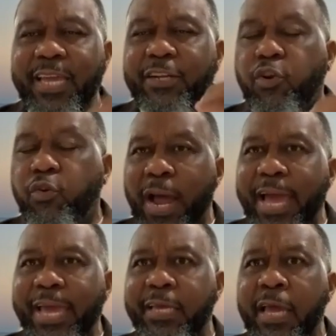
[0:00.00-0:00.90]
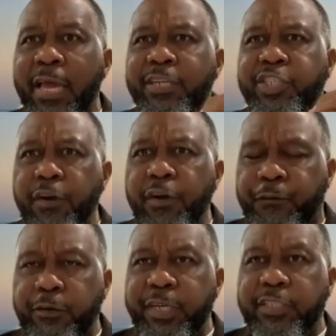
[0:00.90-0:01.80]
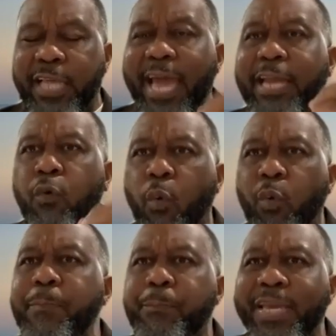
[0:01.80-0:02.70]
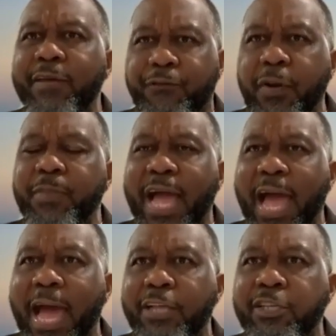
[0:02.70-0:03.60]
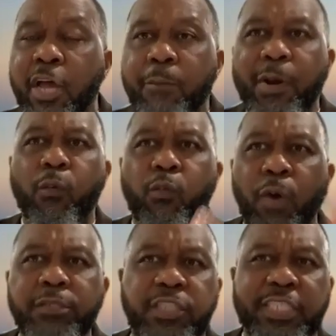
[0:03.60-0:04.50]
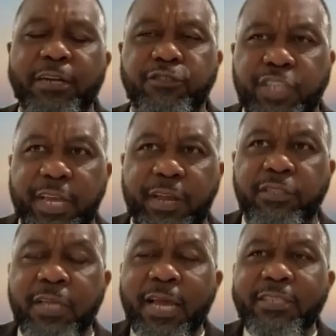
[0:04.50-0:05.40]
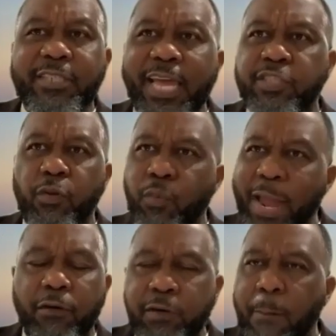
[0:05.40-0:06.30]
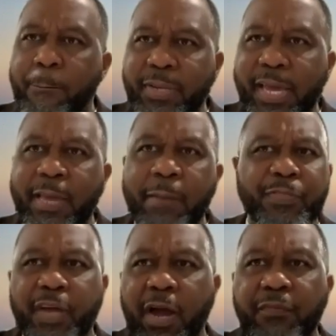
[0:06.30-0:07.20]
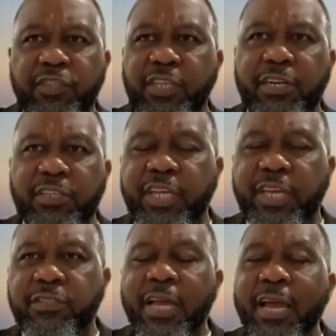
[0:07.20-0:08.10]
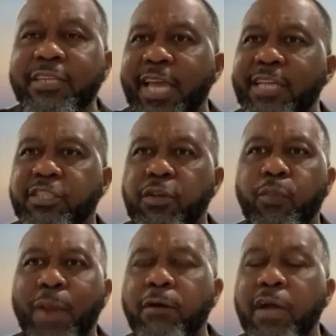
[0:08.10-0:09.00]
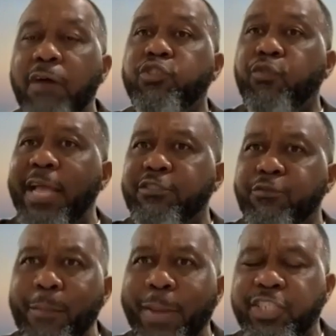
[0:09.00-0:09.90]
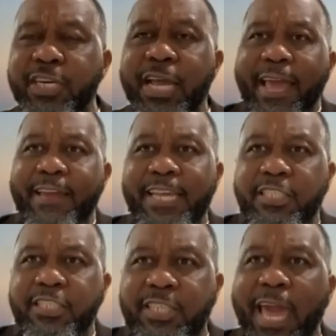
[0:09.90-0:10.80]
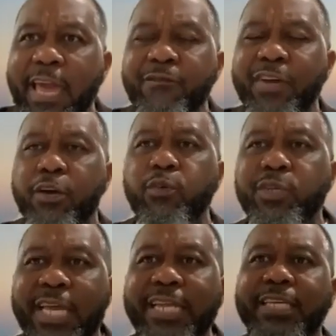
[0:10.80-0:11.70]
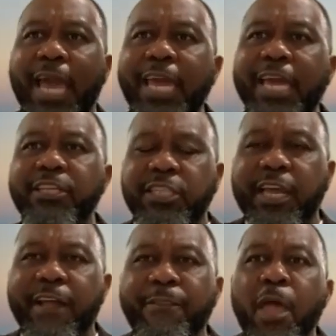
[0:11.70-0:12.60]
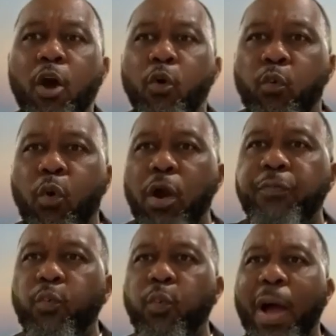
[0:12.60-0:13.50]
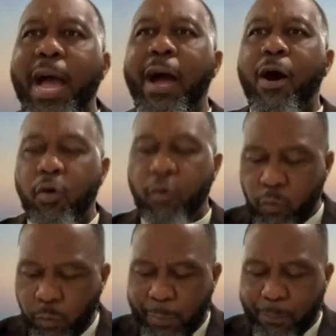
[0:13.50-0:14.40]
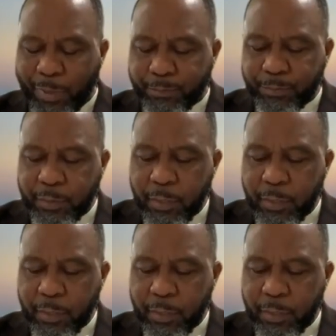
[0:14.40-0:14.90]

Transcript: in crying, tearfulness, and weeping from the eyes. But one set of tears takes the route of blame, but the other set of tears takes the route of transformation. And it's David who is engaged in worthwhile weeping.